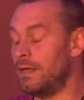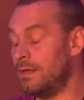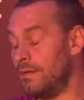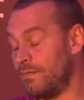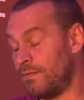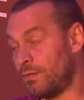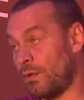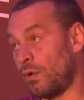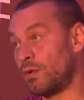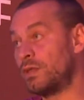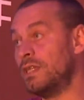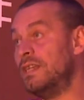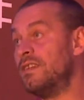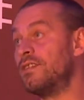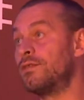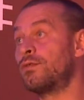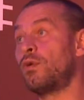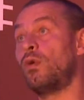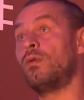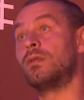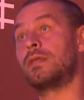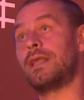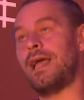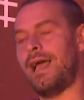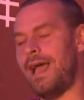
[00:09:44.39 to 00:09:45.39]
for the
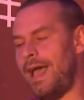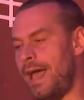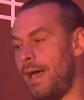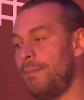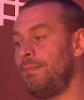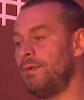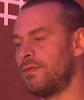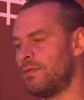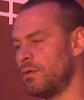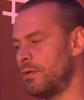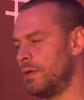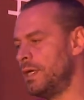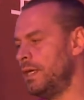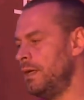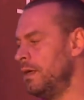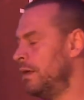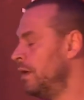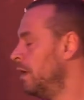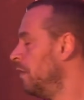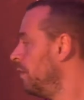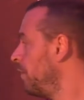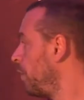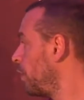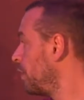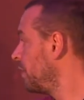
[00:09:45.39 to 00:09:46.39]
installed app,
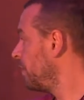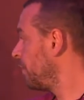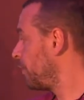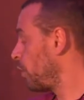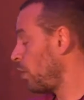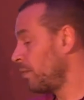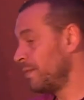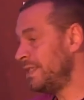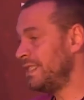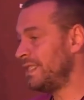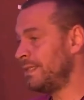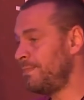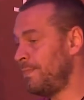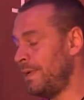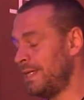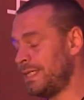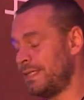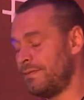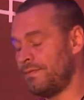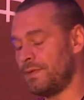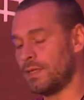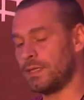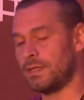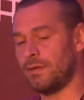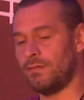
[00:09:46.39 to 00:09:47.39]
from this
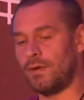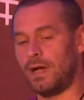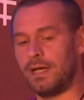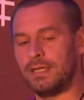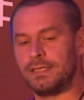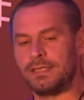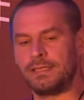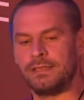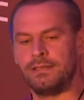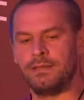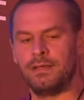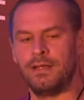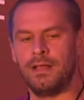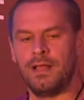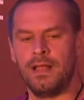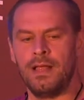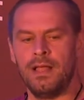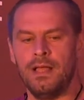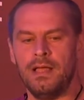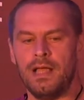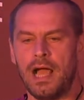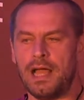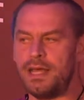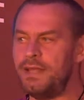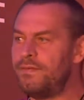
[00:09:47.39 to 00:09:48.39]
specific device.
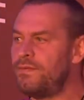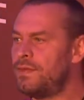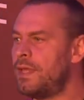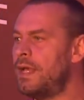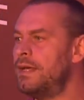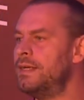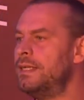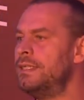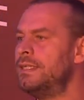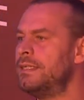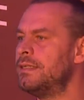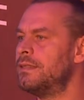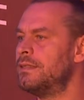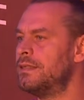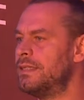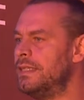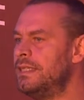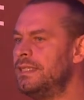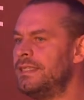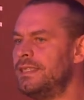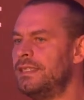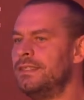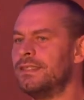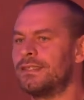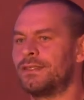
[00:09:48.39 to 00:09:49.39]
And if there is,
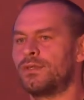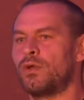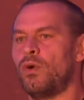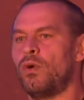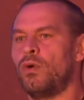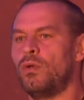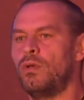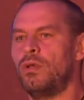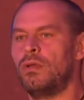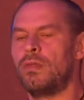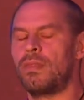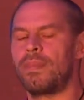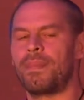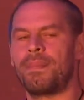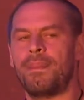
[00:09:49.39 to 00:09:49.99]
this install